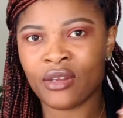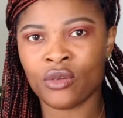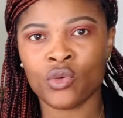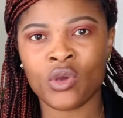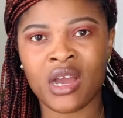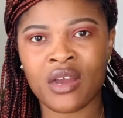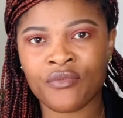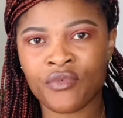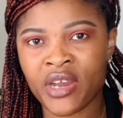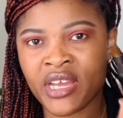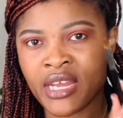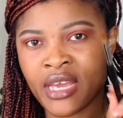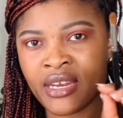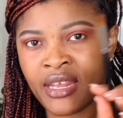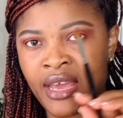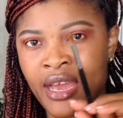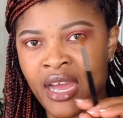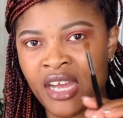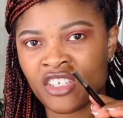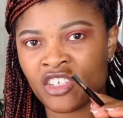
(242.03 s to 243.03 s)
to avoid any
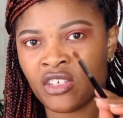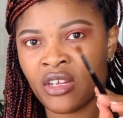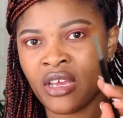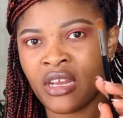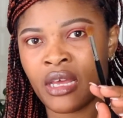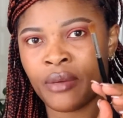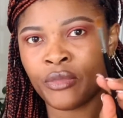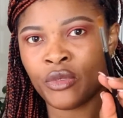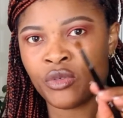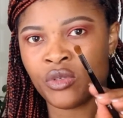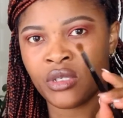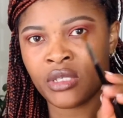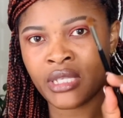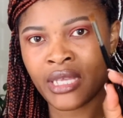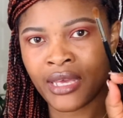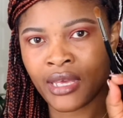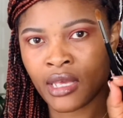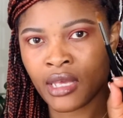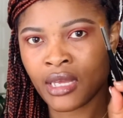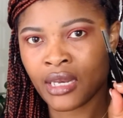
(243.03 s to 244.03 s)
harsh line, I'm using
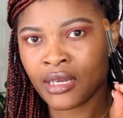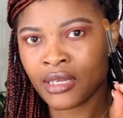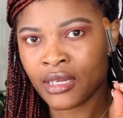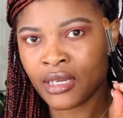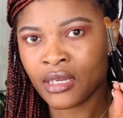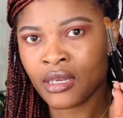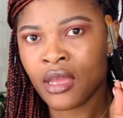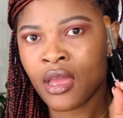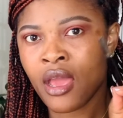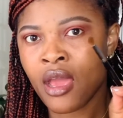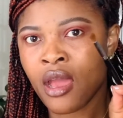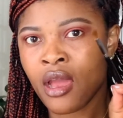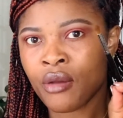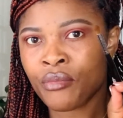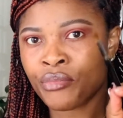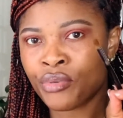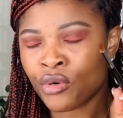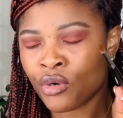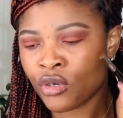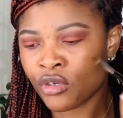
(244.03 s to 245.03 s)
a clean
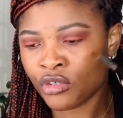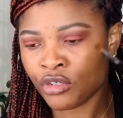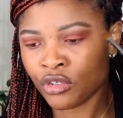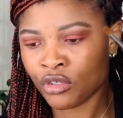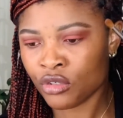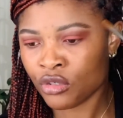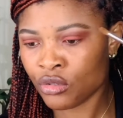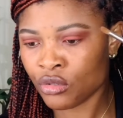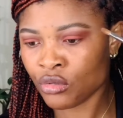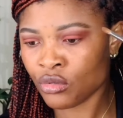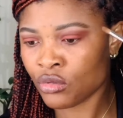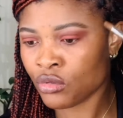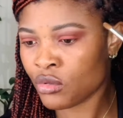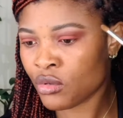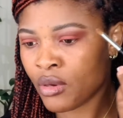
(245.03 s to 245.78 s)
brush to